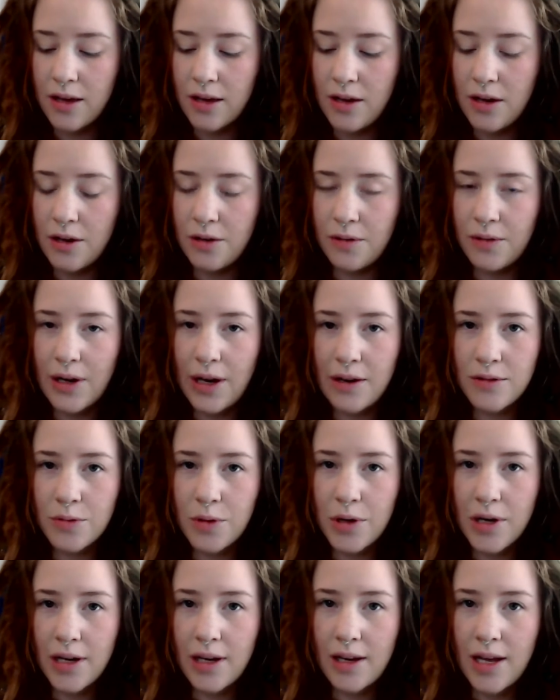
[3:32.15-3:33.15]
when I was
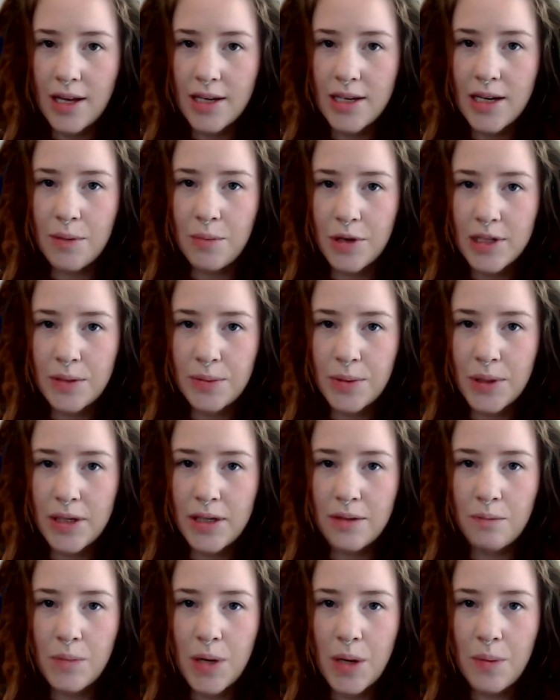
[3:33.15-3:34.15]
wearing
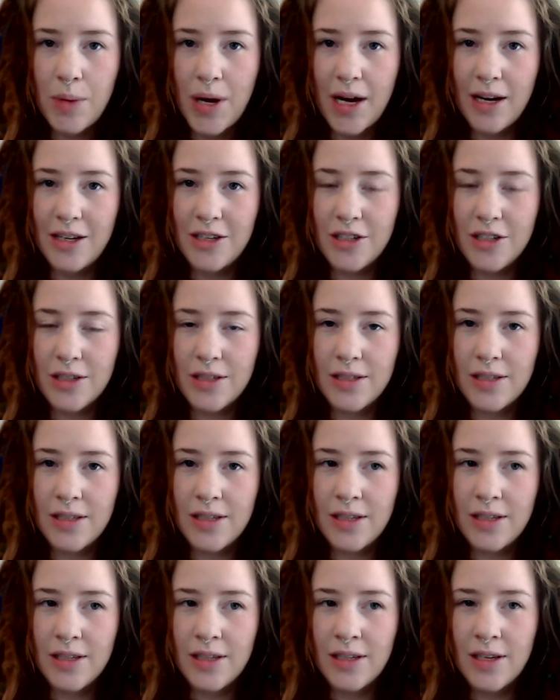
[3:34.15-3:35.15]
antiperspirant, my body
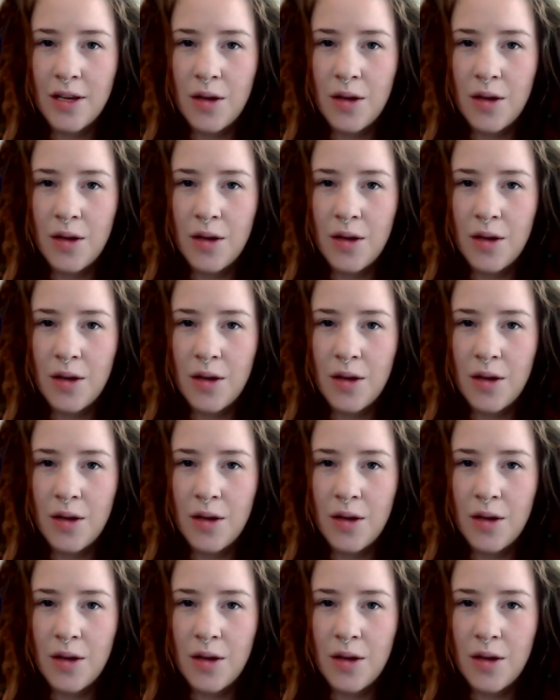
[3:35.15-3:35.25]
just